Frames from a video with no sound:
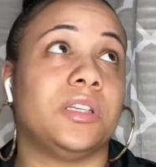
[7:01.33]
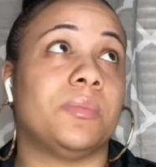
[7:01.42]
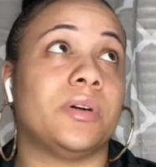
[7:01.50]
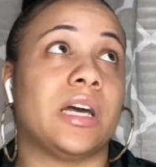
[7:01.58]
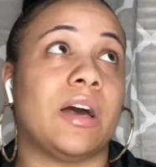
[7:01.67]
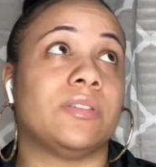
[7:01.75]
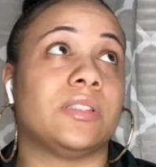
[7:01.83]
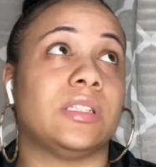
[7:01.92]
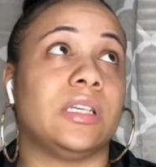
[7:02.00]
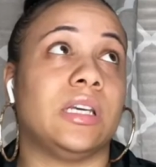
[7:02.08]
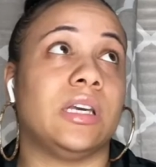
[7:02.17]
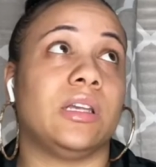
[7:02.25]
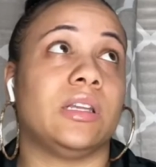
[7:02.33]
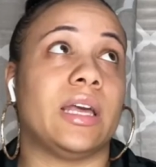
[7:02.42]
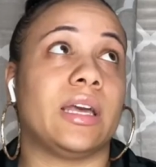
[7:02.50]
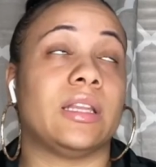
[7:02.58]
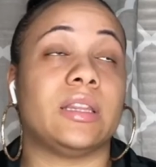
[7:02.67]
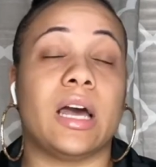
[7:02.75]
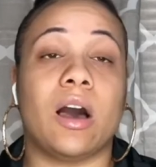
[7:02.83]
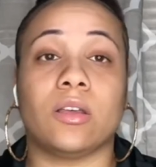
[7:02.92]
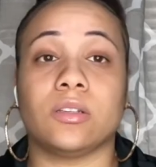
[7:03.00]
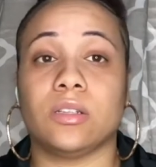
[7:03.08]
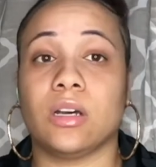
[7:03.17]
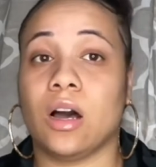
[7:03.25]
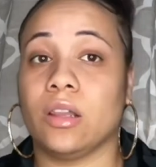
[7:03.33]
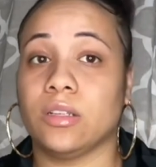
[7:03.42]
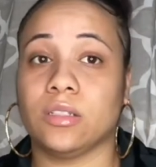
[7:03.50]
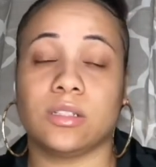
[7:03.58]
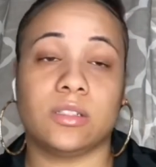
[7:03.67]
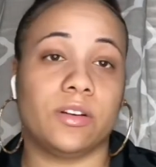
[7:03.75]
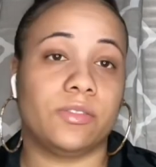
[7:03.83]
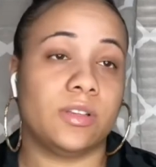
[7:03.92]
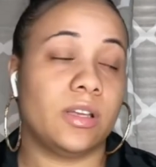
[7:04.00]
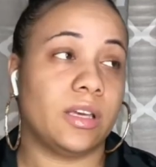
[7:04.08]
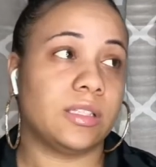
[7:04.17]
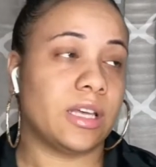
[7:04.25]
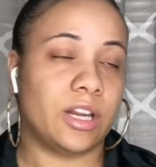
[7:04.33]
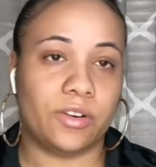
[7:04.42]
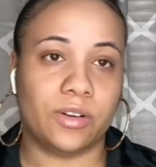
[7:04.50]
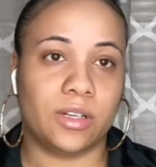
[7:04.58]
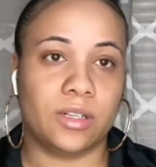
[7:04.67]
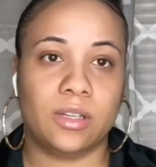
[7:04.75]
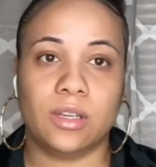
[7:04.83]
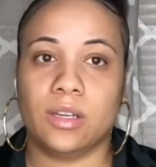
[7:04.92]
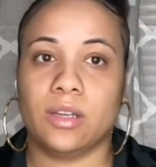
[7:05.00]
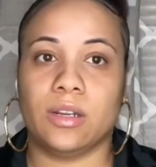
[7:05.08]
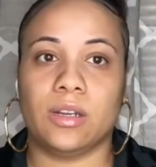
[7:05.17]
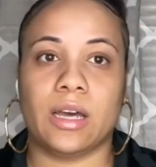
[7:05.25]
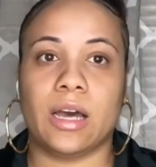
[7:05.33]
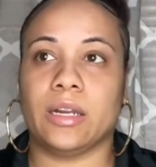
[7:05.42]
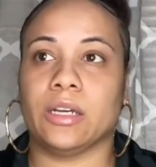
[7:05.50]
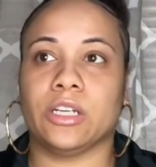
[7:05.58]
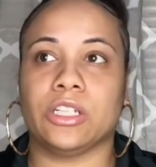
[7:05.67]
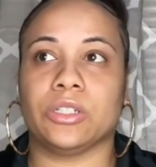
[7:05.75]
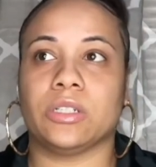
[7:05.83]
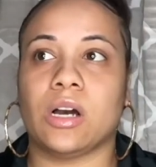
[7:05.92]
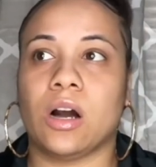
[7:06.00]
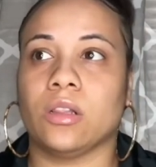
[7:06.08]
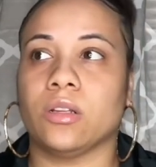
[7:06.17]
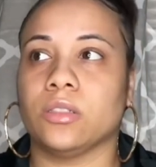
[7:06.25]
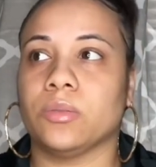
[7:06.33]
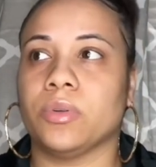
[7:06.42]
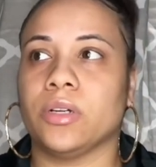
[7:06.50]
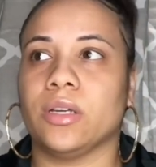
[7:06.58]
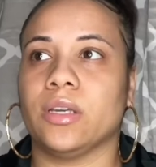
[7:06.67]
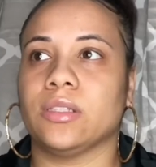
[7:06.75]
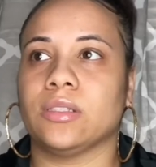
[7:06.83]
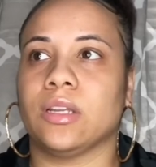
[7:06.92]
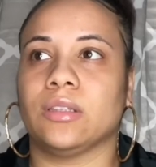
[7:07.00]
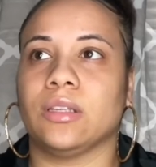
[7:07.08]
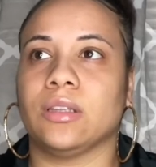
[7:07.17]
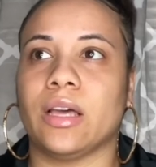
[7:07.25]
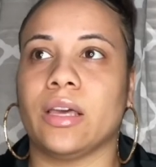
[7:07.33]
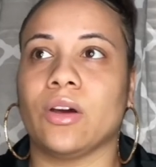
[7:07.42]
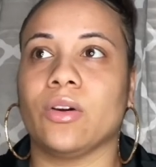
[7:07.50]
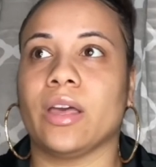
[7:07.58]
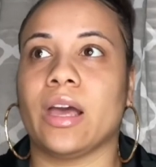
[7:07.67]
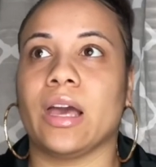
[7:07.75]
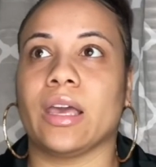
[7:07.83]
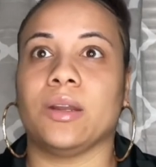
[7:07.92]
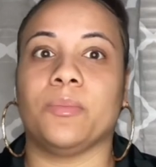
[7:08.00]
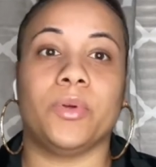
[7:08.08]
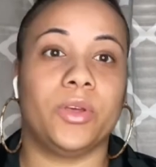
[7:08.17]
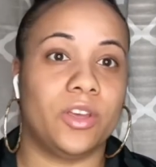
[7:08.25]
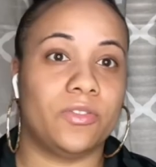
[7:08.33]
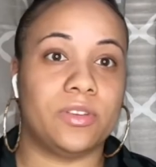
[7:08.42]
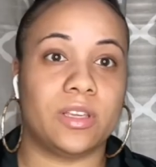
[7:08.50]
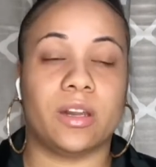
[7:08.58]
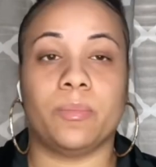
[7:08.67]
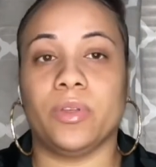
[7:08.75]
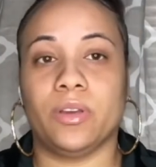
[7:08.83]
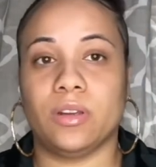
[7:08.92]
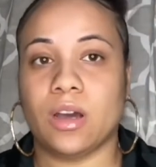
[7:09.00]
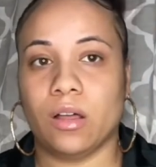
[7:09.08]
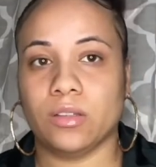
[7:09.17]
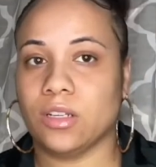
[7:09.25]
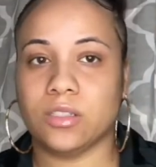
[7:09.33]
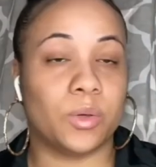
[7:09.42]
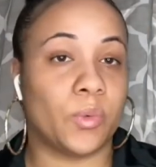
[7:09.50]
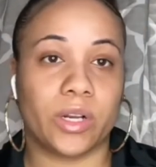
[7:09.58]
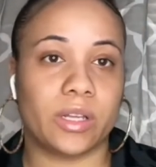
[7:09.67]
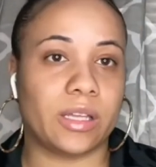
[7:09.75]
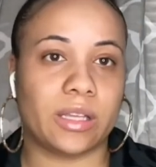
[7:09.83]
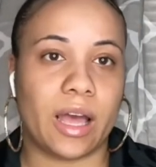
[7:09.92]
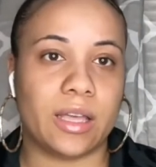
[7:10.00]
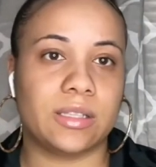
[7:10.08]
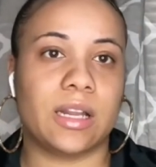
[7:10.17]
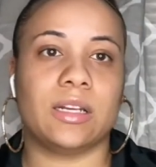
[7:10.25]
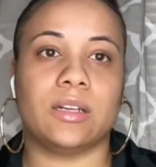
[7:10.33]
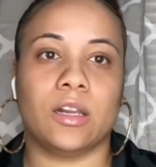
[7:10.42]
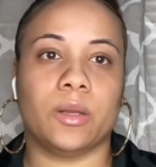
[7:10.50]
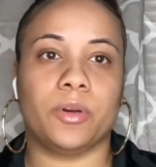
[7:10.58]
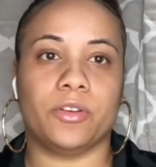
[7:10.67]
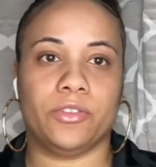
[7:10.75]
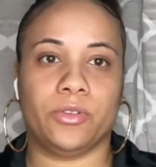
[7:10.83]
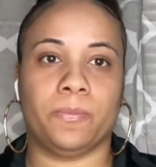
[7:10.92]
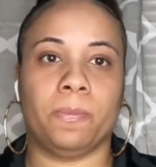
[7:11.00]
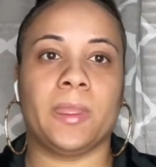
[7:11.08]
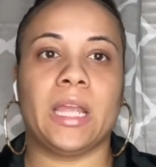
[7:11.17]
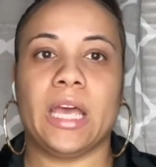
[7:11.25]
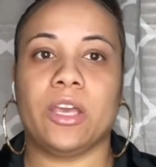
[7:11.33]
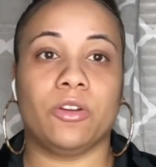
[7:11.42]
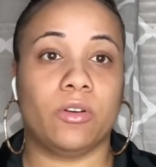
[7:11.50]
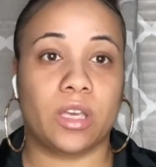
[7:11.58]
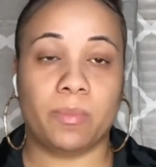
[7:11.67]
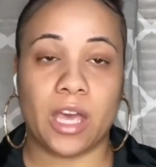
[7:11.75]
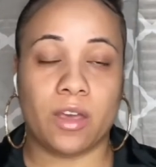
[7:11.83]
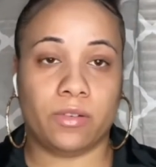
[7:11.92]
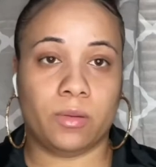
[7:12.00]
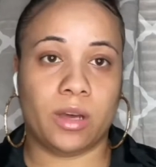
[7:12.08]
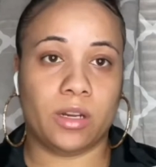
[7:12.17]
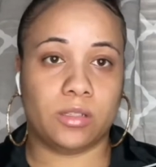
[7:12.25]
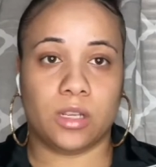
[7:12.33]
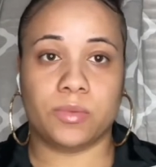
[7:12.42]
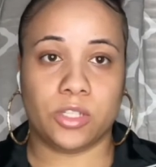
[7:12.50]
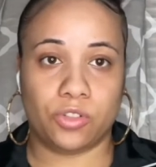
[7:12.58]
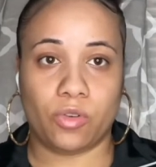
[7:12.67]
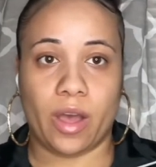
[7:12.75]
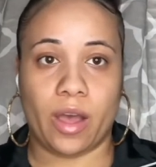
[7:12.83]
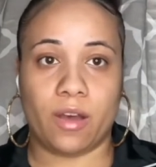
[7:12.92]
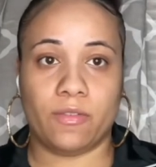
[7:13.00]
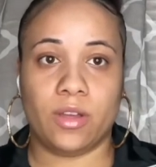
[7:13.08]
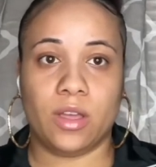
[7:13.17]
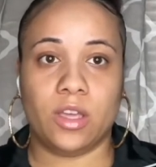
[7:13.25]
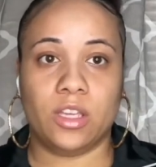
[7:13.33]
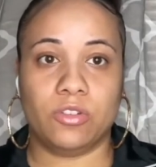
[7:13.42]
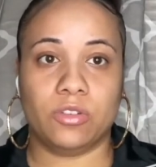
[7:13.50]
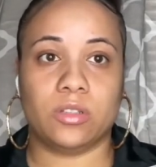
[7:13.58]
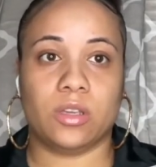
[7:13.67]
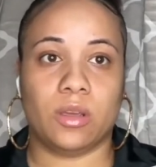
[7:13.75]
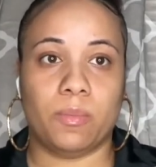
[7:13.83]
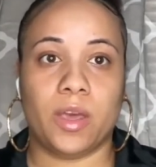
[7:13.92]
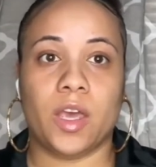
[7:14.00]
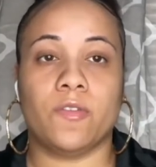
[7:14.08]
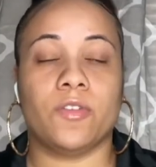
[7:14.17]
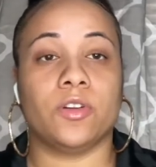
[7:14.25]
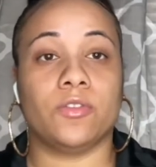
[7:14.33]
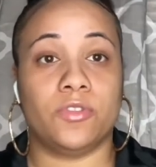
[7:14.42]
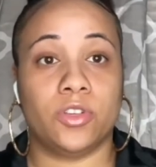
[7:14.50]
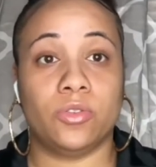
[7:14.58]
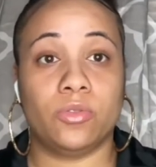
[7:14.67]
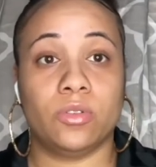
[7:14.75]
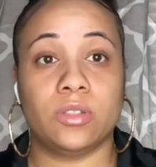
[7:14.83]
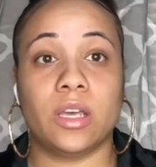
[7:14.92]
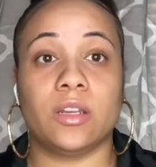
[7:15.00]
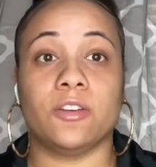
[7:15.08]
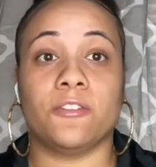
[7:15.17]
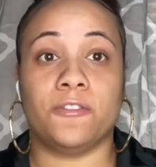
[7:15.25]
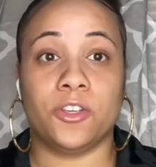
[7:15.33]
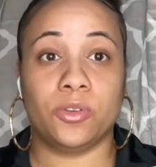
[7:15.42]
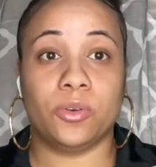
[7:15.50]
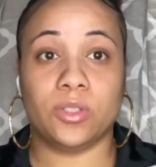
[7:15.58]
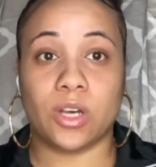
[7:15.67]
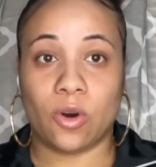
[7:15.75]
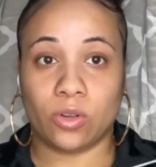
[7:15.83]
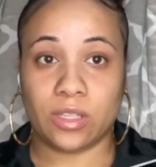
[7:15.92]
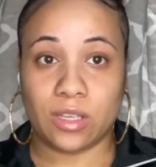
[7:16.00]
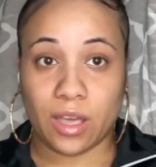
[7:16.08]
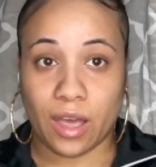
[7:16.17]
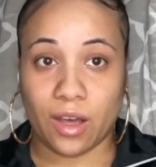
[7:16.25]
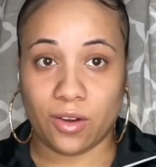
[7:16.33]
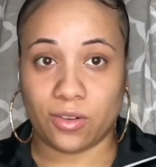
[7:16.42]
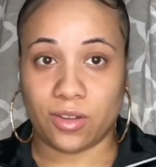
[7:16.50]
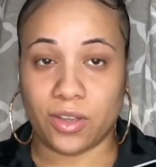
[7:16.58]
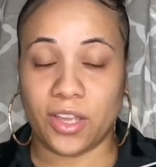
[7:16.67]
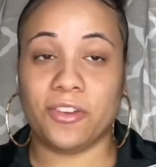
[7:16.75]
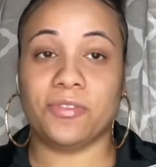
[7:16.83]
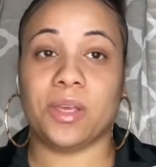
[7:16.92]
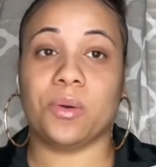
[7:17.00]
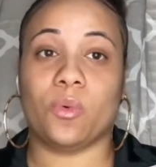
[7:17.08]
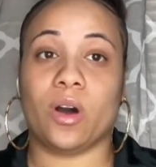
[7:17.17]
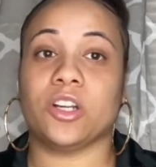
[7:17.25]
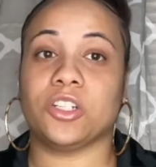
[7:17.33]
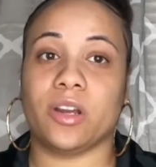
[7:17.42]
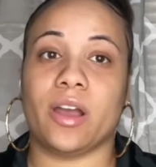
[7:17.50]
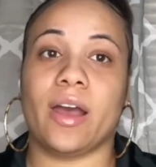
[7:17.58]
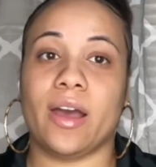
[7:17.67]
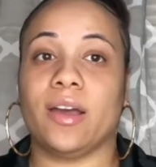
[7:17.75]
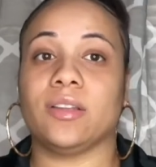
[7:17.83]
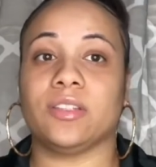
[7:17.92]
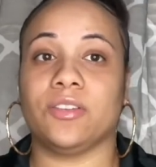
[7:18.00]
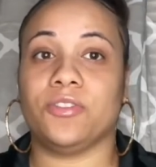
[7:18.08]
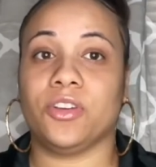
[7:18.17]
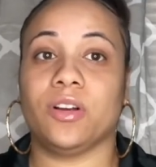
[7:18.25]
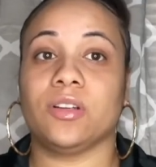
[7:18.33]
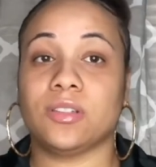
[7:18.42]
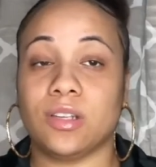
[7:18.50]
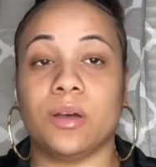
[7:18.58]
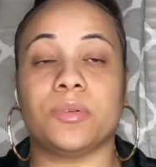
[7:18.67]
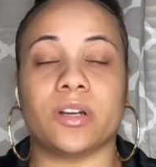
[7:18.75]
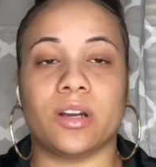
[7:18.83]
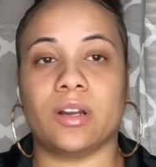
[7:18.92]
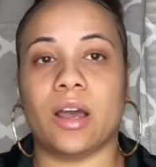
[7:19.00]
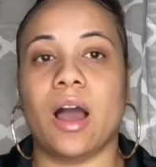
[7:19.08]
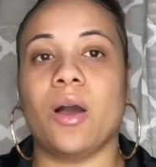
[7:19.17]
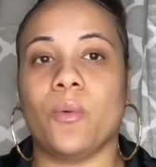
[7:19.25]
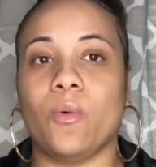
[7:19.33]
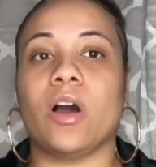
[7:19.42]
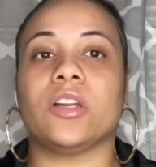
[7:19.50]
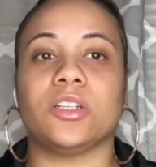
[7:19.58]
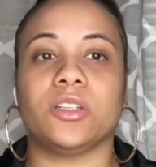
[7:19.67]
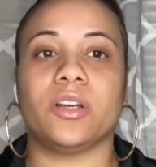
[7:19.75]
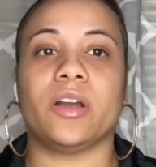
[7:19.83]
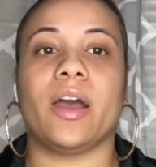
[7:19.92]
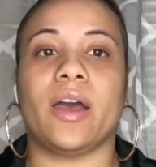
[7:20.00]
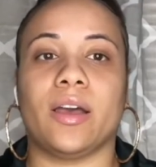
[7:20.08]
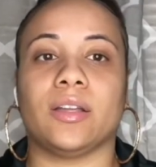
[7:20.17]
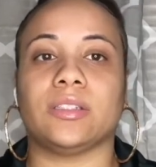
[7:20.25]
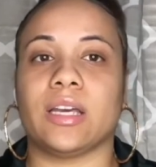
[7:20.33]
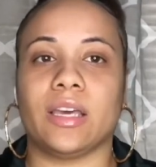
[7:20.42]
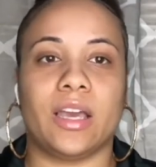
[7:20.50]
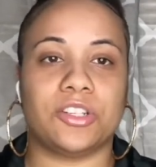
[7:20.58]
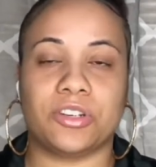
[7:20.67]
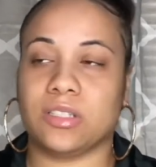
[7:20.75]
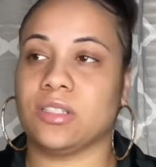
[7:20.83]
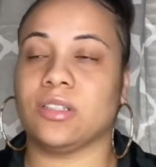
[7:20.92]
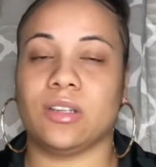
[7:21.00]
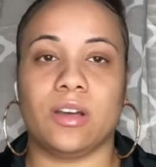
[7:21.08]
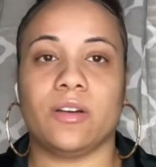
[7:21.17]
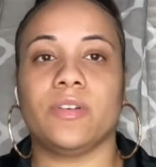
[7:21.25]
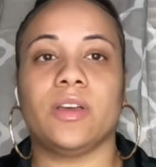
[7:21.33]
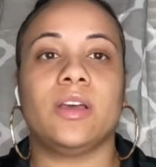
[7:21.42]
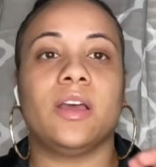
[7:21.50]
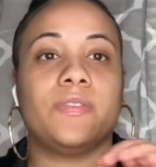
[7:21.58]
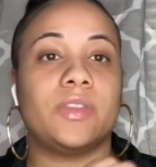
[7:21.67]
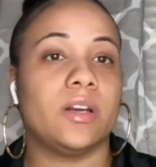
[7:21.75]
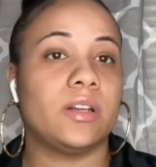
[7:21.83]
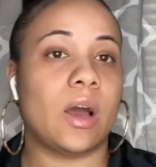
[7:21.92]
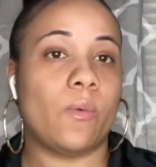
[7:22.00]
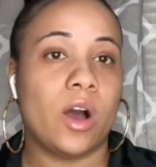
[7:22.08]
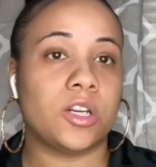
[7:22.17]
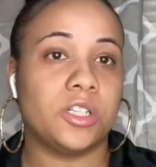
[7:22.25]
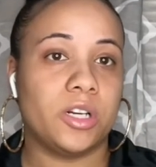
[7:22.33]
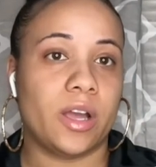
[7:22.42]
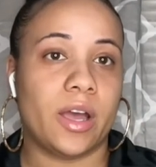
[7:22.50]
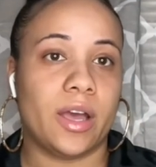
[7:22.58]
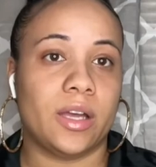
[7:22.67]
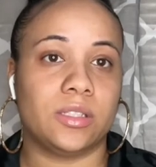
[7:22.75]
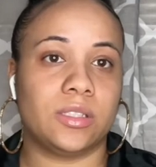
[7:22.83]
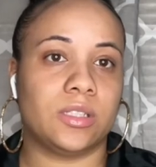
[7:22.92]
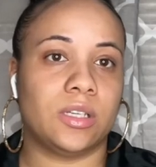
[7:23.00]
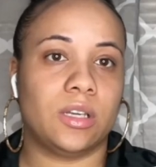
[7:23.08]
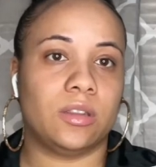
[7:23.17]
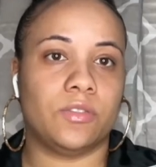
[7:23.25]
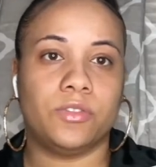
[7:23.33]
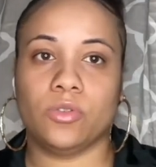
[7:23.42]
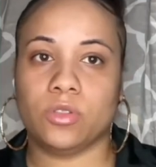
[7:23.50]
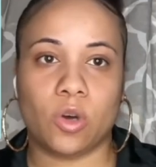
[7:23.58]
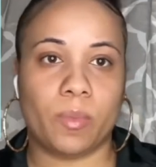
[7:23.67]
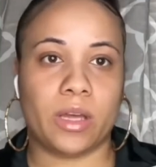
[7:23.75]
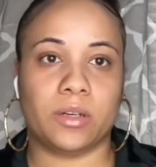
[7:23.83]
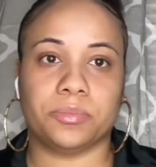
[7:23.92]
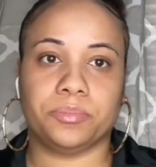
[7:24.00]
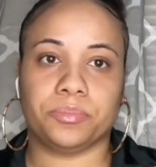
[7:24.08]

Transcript: but I've seen like $1,000 and stuff, et cetera, $900, but it's nothing like, okay, I get 1 million views, I get $1 million. It doesn't work like that. It's not a dollar per view. And you don't get paid for the amount of subs that you have. You just get paid for the views, and the views only count if they watch your ads. If your subs are not watching your ads, I can't stress this enough, they're not watching your ads, the views don't matter.